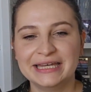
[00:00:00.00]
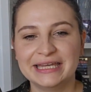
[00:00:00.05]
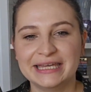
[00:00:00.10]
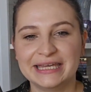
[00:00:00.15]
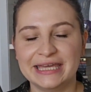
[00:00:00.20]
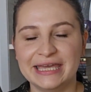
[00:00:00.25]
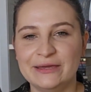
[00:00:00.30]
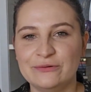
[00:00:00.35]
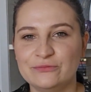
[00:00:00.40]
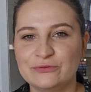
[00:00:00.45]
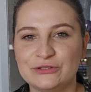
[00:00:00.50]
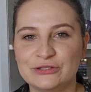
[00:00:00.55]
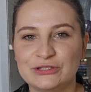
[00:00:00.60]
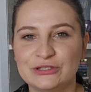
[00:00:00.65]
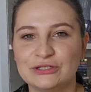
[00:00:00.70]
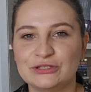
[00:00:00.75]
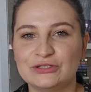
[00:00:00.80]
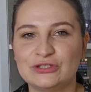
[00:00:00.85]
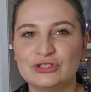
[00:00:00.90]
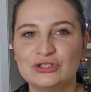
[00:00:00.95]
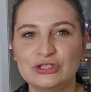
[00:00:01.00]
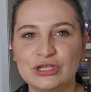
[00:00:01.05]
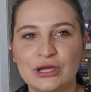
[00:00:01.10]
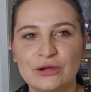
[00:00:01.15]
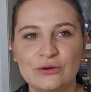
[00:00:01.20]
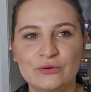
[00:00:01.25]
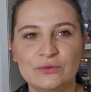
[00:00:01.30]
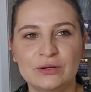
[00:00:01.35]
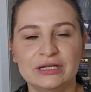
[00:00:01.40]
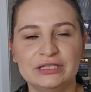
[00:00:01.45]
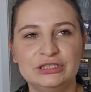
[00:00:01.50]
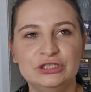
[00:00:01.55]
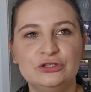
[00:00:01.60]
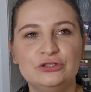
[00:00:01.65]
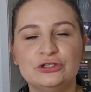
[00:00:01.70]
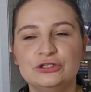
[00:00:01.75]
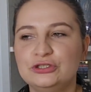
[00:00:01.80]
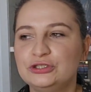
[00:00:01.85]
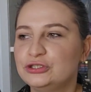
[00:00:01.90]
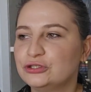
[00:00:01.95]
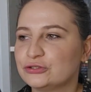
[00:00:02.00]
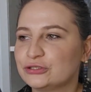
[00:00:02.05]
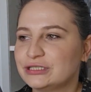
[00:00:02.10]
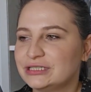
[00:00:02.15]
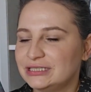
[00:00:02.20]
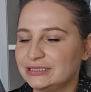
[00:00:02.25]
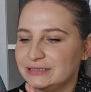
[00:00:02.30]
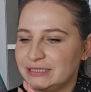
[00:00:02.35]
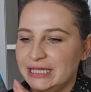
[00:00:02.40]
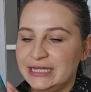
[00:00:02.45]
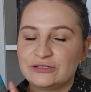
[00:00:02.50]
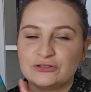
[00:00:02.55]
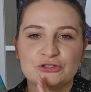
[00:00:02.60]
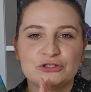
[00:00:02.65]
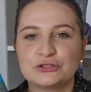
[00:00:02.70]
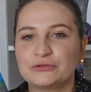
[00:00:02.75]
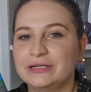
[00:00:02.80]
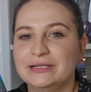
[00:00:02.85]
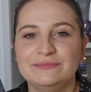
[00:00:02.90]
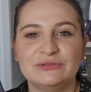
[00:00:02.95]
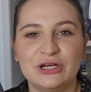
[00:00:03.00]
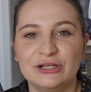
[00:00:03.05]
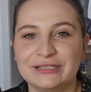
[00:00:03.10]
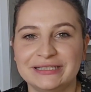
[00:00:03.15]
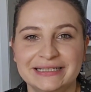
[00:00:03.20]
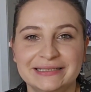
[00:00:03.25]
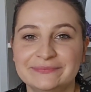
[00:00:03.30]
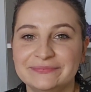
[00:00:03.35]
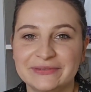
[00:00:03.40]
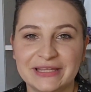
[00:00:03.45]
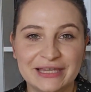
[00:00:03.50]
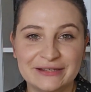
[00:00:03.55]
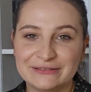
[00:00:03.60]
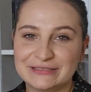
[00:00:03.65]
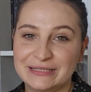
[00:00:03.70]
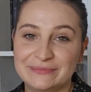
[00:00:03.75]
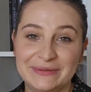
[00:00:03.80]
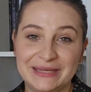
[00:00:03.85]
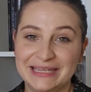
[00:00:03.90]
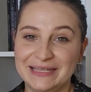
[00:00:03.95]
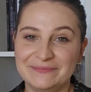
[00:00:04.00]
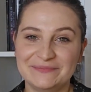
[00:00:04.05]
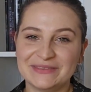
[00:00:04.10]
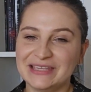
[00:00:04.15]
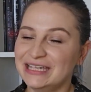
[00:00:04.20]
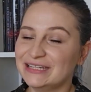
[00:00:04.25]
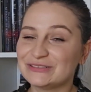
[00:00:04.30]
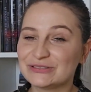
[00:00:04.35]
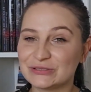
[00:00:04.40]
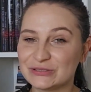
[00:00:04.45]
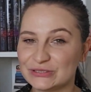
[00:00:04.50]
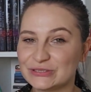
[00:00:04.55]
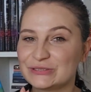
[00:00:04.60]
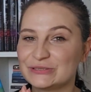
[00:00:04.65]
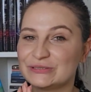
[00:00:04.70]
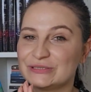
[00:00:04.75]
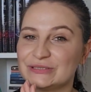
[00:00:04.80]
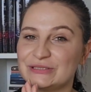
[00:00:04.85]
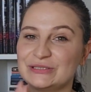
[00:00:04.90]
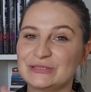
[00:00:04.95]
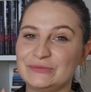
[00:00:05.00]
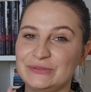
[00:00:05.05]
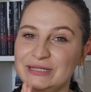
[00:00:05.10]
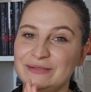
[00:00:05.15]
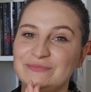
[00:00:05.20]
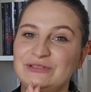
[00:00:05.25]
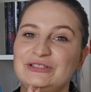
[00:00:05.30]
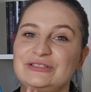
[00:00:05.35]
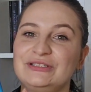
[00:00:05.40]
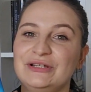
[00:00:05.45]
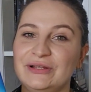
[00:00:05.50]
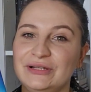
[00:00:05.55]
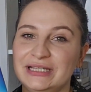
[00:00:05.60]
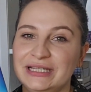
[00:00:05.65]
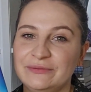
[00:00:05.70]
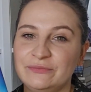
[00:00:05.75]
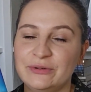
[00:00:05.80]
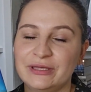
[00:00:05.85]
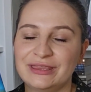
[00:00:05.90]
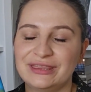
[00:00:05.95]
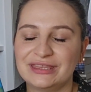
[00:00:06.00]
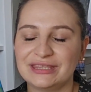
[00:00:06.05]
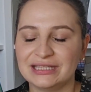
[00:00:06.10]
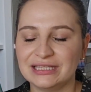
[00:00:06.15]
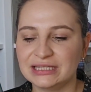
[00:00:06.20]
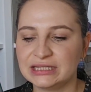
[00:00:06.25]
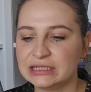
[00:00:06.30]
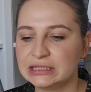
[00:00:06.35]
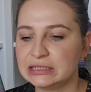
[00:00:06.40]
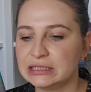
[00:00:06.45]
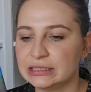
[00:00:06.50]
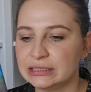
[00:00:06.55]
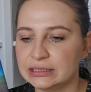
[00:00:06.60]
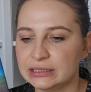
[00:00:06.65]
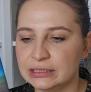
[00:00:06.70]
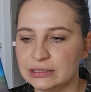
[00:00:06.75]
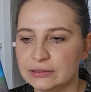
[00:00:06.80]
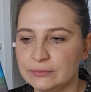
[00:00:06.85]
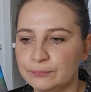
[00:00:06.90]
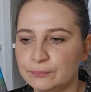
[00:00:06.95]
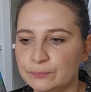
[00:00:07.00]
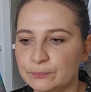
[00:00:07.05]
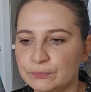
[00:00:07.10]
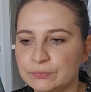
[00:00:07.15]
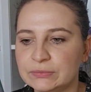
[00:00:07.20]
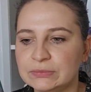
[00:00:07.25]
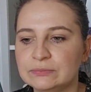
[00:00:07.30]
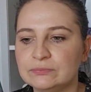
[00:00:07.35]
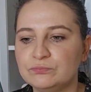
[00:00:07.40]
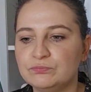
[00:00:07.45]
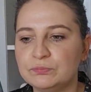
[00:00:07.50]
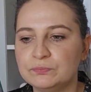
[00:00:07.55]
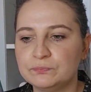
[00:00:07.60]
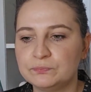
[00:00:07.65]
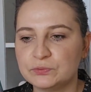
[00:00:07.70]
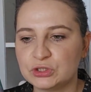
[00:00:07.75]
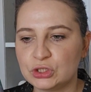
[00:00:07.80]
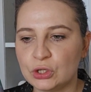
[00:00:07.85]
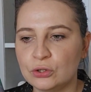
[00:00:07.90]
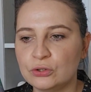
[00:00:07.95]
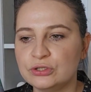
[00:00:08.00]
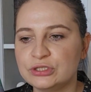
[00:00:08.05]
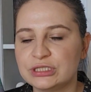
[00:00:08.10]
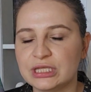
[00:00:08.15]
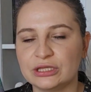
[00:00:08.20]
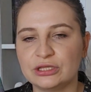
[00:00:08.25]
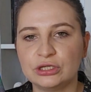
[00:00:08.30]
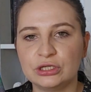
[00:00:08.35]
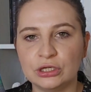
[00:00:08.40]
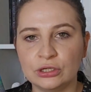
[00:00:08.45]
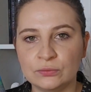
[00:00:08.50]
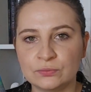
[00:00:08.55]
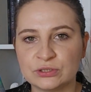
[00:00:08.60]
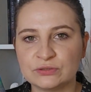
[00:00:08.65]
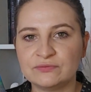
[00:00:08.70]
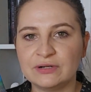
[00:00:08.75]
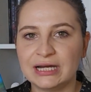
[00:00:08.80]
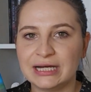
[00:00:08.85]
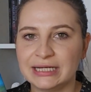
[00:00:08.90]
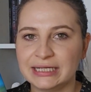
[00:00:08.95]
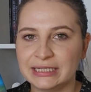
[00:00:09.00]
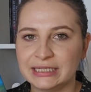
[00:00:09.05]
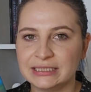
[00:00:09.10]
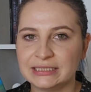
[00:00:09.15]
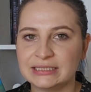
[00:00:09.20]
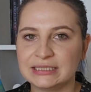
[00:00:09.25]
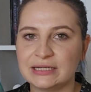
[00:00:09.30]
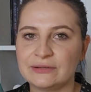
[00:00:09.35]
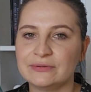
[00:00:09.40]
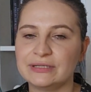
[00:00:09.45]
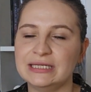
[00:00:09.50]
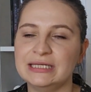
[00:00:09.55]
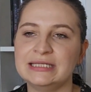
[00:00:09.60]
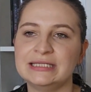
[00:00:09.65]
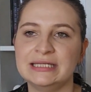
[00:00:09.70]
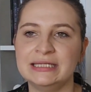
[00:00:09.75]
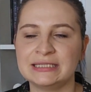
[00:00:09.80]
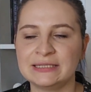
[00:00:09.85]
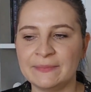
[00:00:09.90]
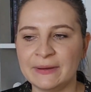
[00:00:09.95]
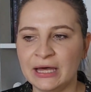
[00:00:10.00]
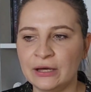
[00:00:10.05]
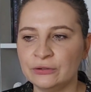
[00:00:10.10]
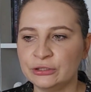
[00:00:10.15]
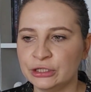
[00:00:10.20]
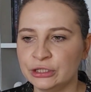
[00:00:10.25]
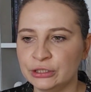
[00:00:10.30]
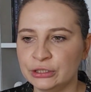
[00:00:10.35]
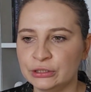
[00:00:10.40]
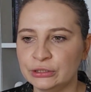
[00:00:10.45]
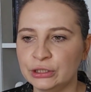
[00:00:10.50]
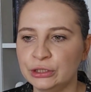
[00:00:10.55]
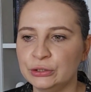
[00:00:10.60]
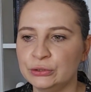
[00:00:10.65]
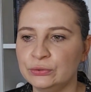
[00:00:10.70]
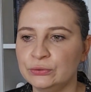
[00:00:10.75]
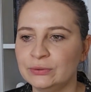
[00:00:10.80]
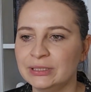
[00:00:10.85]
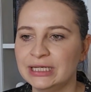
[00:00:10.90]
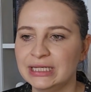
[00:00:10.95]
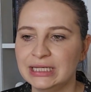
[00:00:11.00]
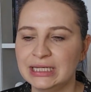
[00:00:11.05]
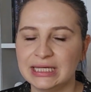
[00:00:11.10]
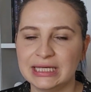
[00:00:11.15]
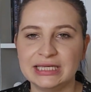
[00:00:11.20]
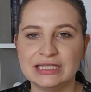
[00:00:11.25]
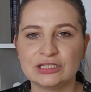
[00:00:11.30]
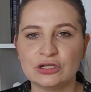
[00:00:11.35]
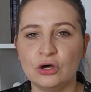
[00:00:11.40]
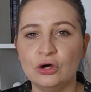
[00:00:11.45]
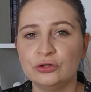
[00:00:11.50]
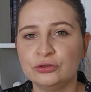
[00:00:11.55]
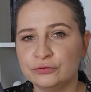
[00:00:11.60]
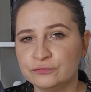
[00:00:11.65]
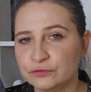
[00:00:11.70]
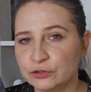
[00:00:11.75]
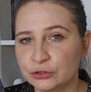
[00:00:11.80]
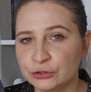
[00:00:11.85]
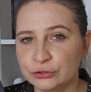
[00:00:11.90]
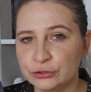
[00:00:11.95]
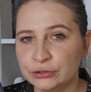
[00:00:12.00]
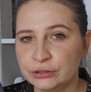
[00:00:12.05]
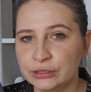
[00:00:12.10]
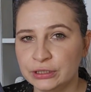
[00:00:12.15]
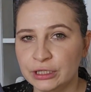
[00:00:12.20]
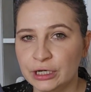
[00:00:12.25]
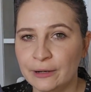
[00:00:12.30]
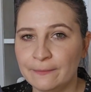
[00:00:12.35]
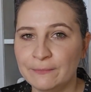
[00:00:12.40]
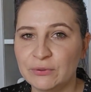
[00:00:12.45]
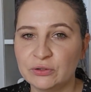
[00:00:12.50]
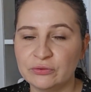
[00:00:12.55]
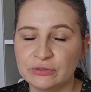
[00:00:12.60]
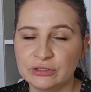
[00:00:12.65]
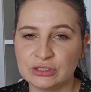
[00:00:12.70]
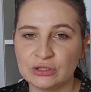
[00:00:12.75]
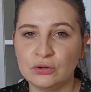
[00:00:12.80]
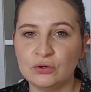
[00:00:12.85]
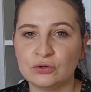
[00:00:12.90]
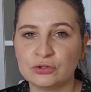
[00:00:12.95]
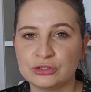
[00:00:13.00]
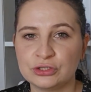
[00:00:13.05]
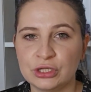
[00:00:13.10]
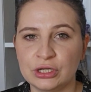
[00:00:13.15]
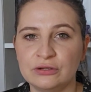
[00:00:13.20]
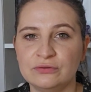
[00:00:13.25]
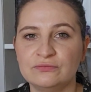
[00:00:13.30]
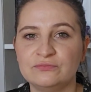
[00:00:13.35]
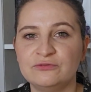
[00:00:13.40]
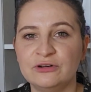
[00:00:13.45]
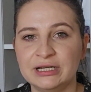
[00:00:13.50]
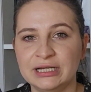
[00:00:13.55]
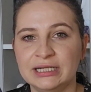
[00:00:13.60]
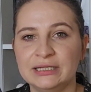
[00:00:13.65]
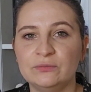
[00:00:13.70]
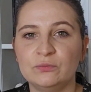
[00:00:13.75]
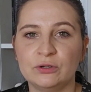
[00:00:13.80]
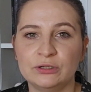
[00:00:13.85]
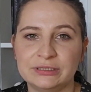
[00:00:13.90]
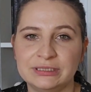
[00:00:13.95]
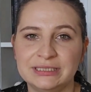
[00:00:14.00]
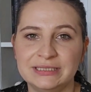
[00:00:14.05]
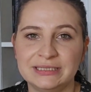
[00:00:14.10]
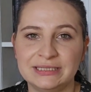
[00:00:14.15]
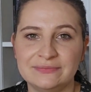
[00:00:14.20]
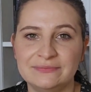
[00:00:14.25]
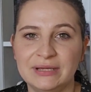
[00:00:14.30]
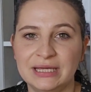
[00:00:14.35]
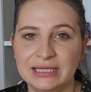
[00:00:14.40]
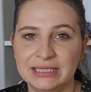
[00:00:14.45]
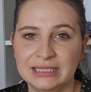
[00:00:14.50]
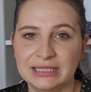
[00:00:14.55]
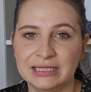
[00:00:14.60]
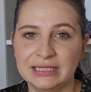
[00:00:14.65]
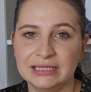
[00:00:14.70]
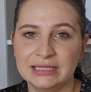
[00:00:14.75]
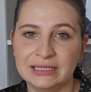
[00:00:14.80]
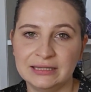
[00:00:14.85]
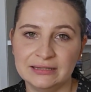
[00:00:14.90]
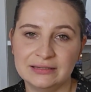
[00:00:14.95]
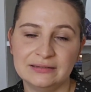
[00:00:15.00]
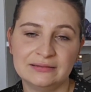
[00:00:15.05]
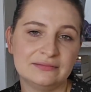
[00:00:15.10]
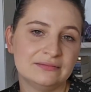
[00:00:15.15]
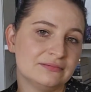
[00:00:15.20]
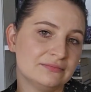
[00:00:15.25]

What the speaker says: It was so, it just screamed Dolly. To me, it just screamed Dolly with the songs that the girl was writing. So it is about a girl who is on the run, but was also really wanting to make it in